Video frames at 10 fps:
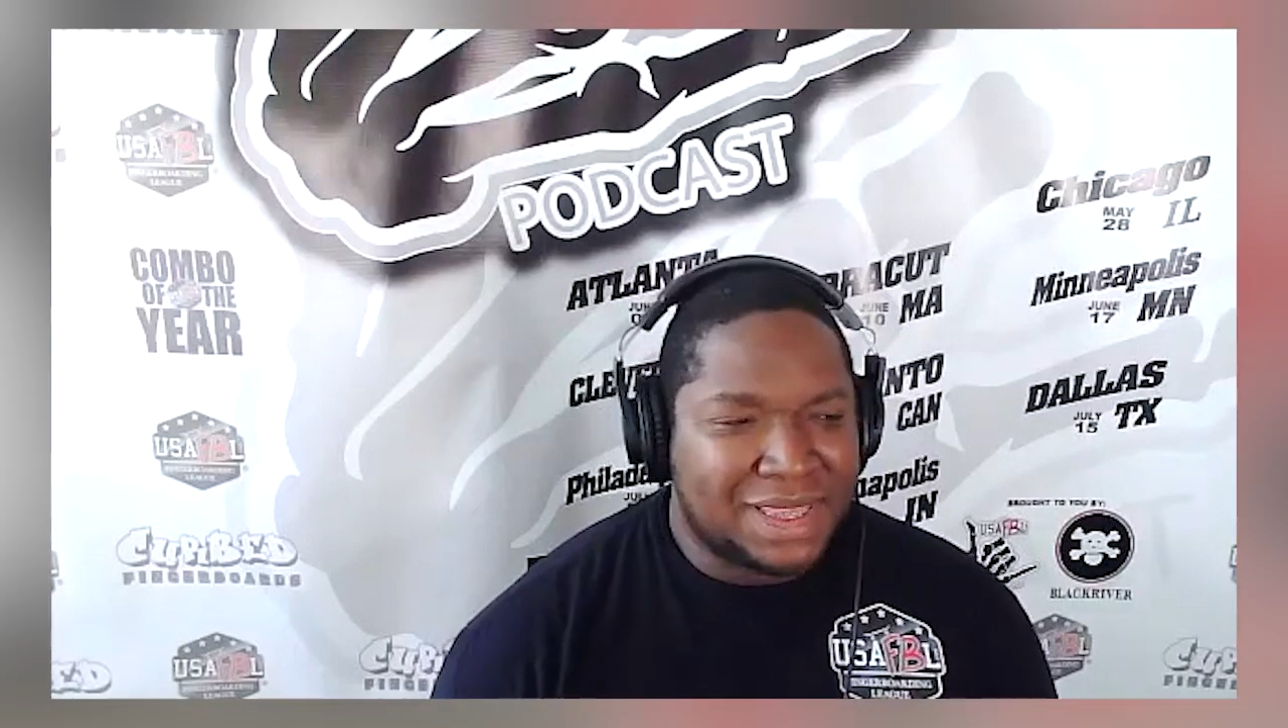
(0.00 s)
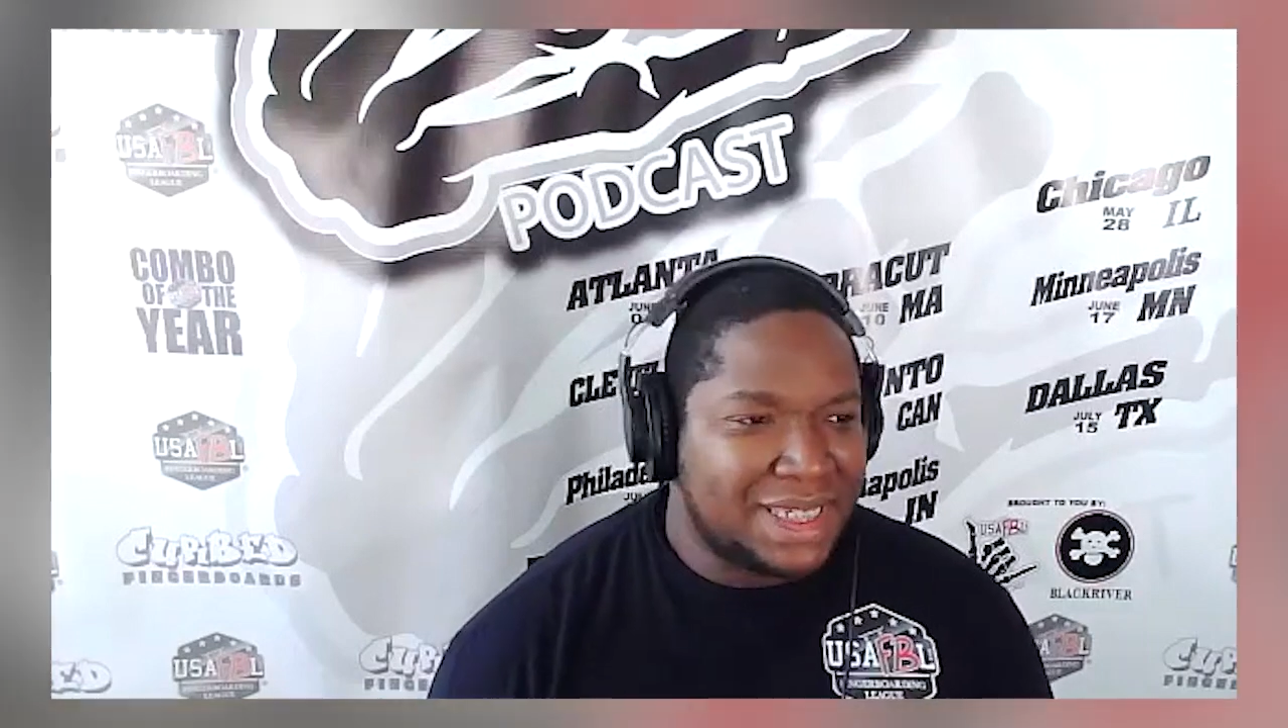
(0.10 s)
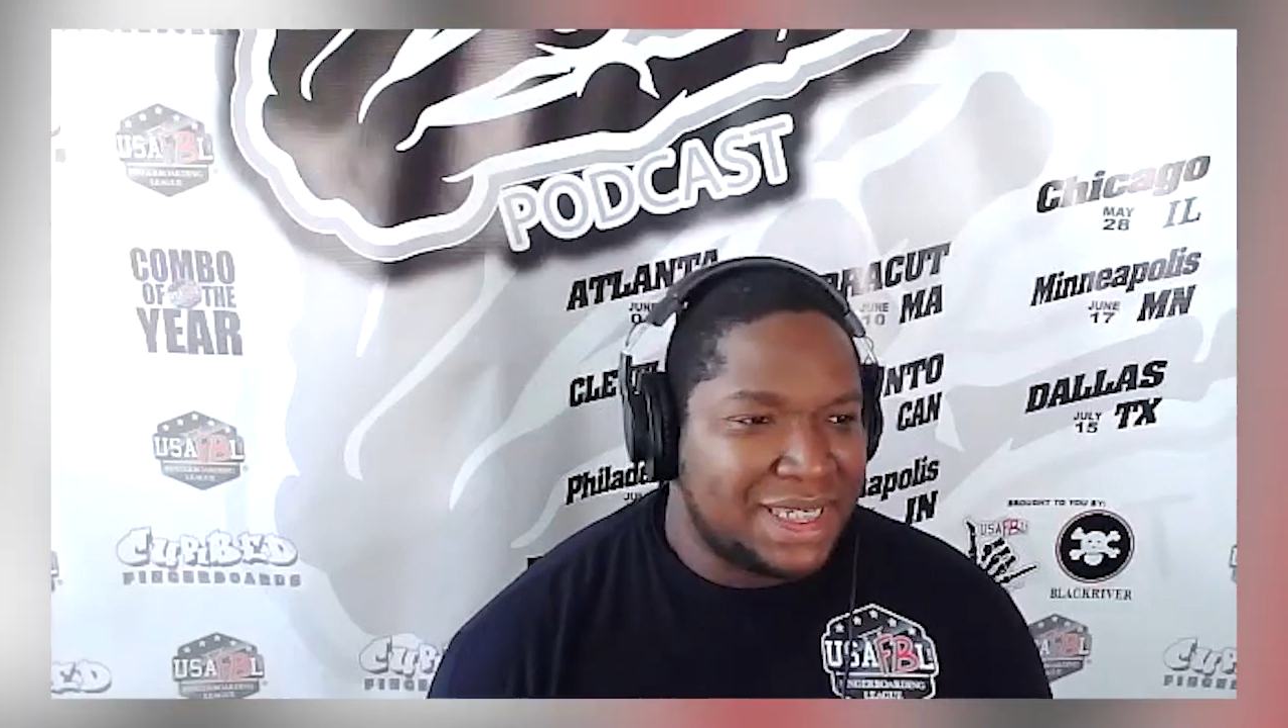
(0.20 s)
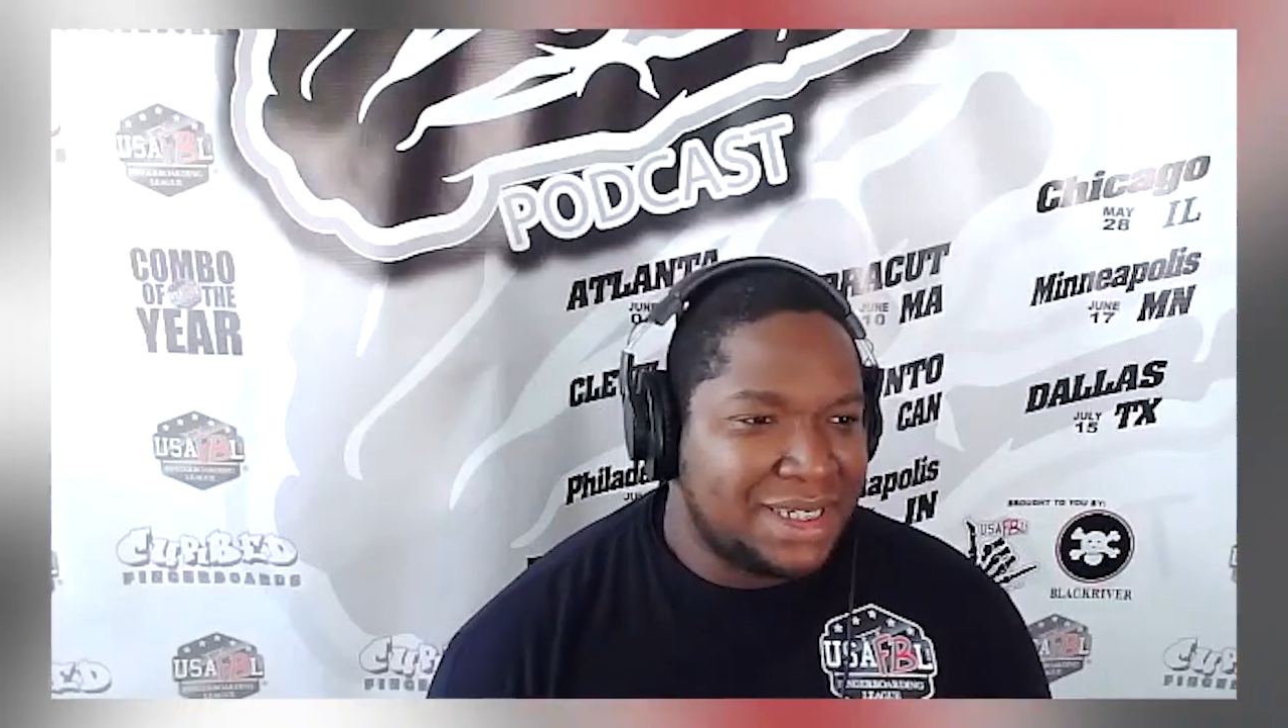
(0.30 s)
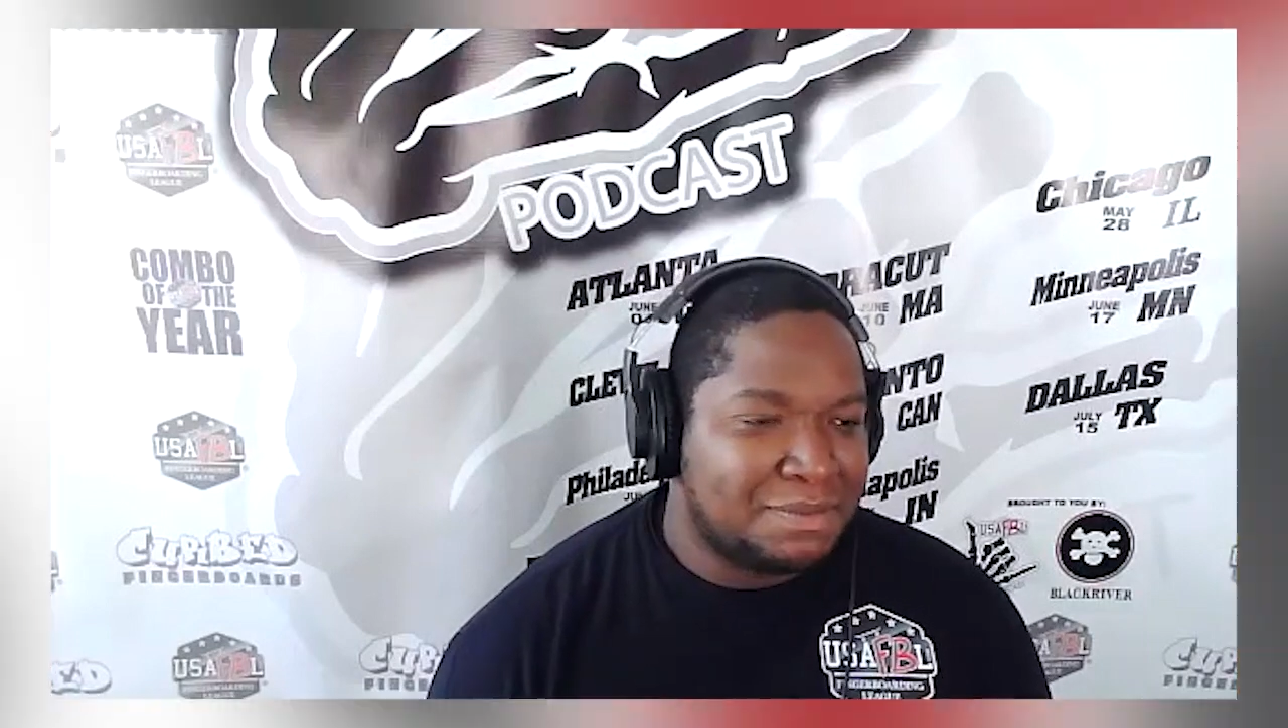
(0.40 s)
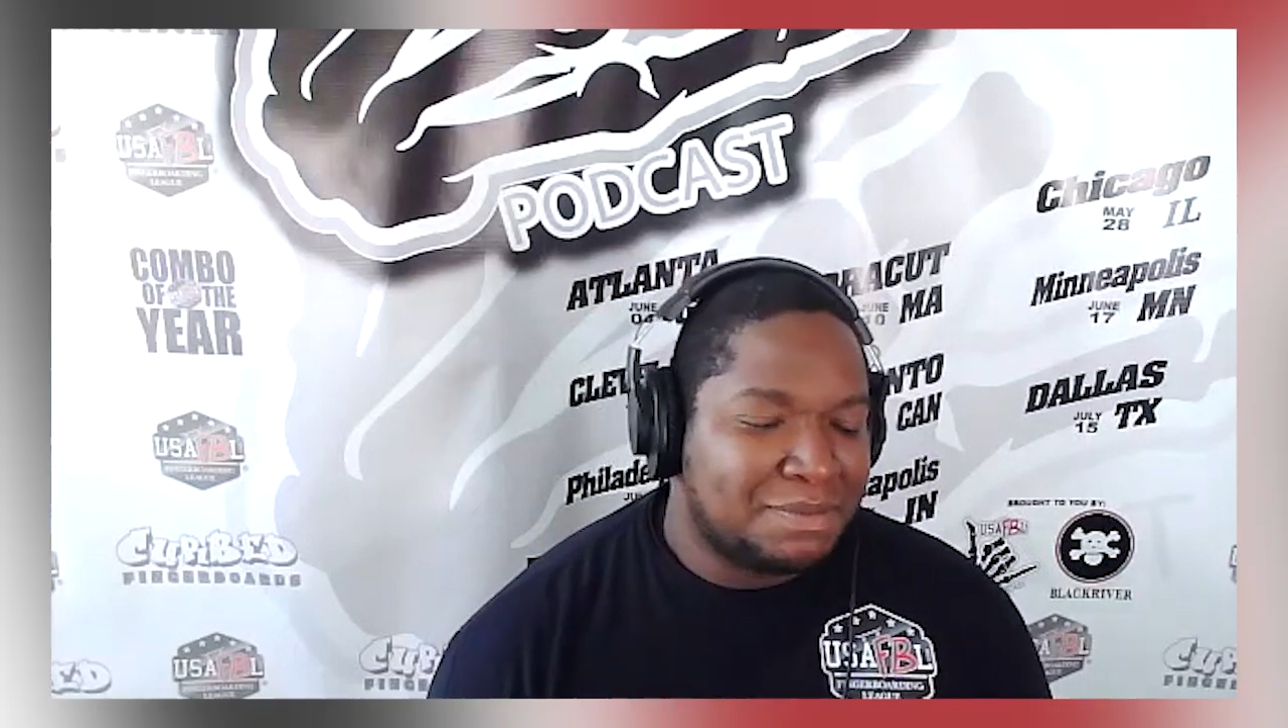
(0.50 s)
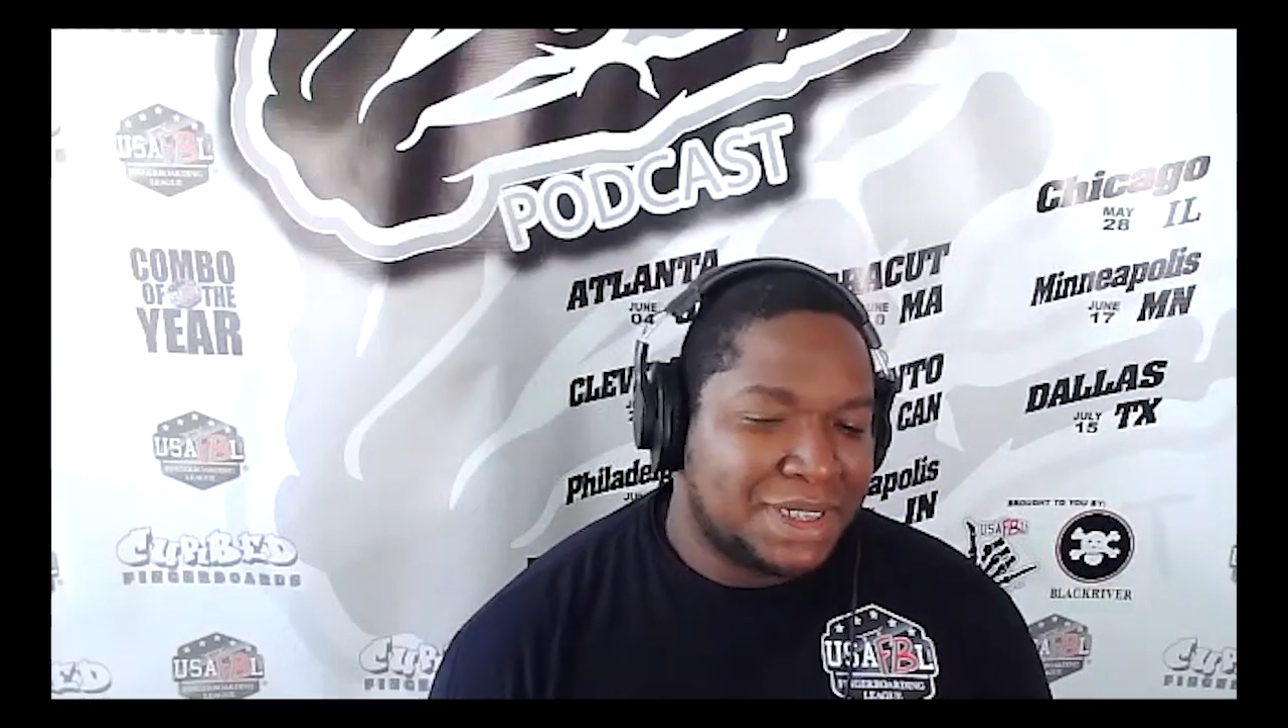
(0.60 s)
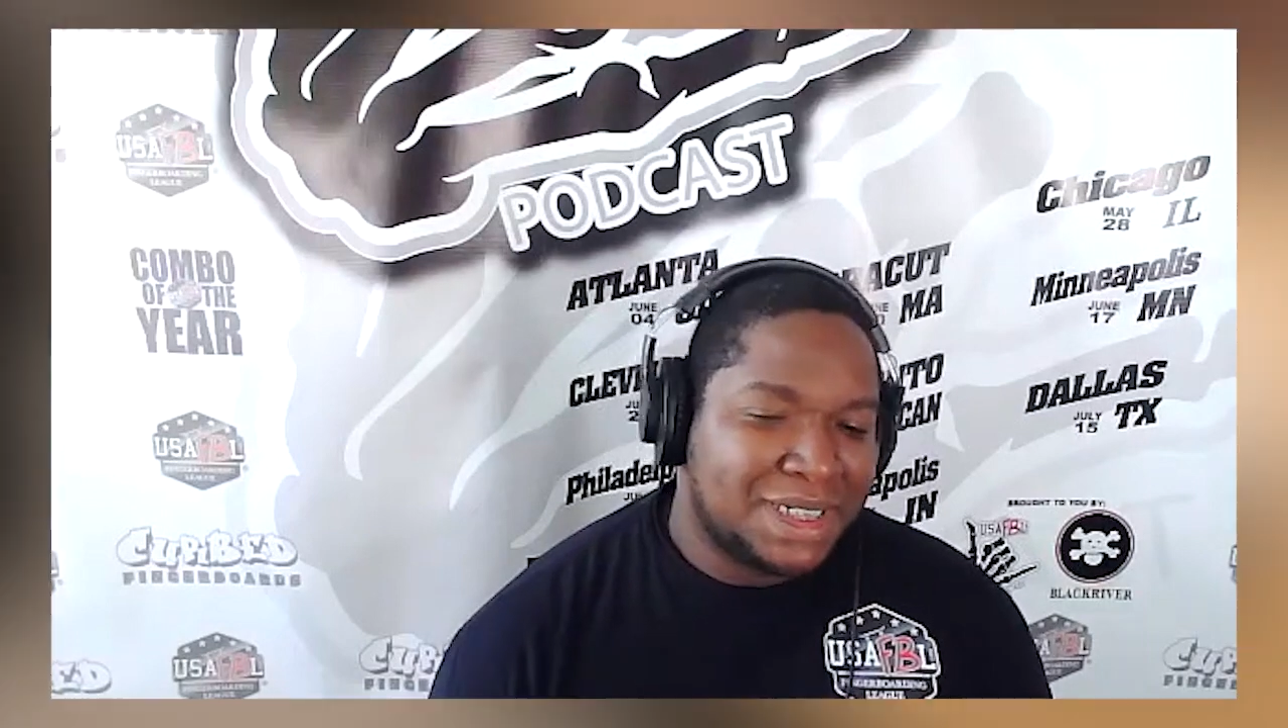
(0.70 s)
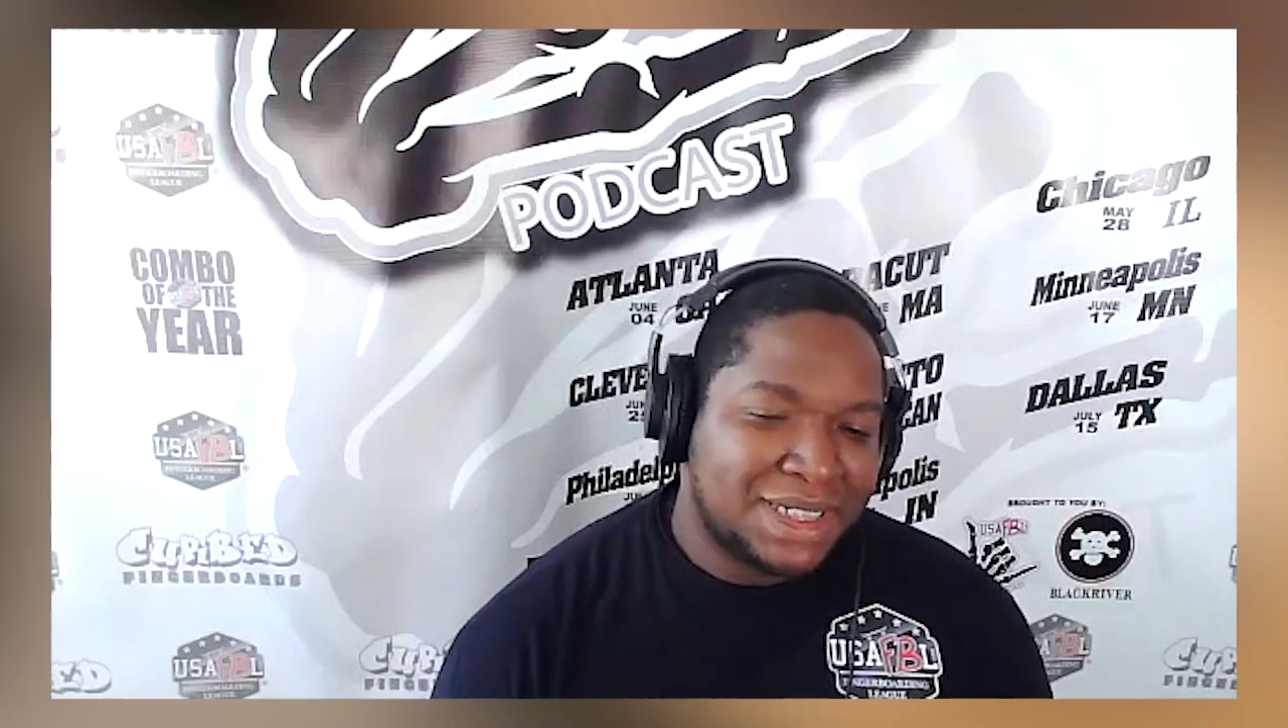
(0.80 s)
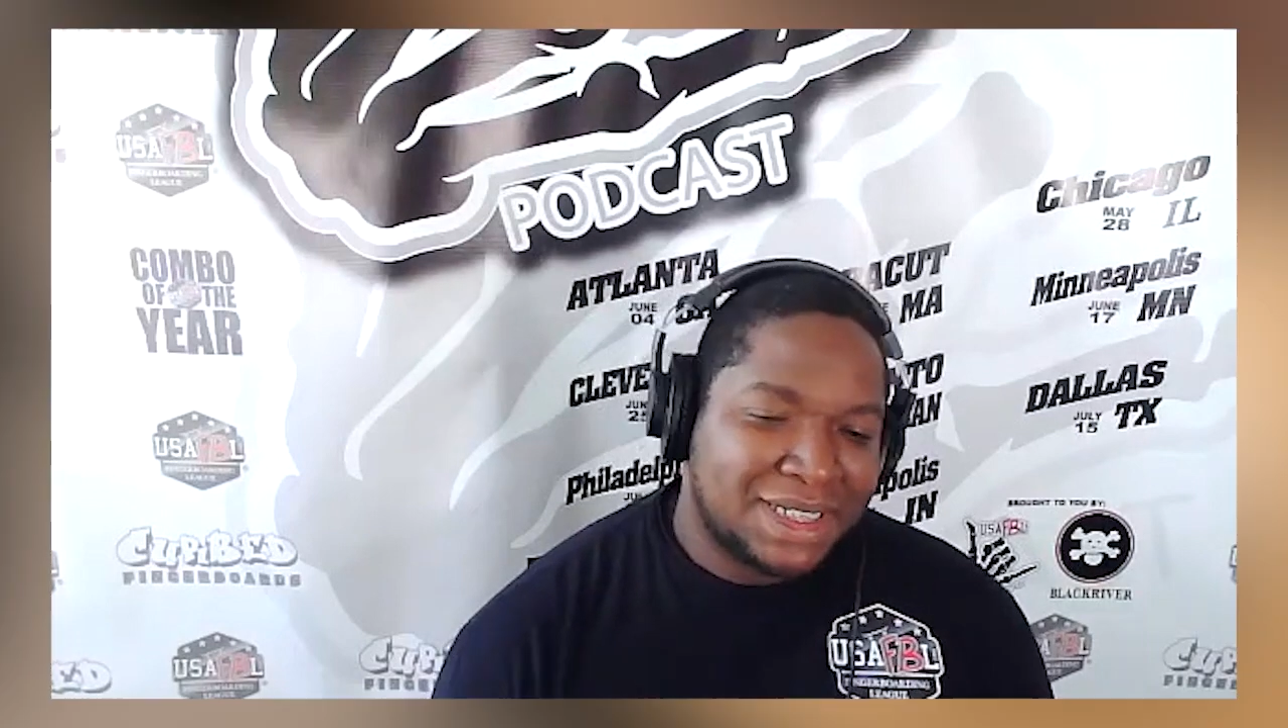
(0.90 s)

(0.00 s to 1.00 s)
think, but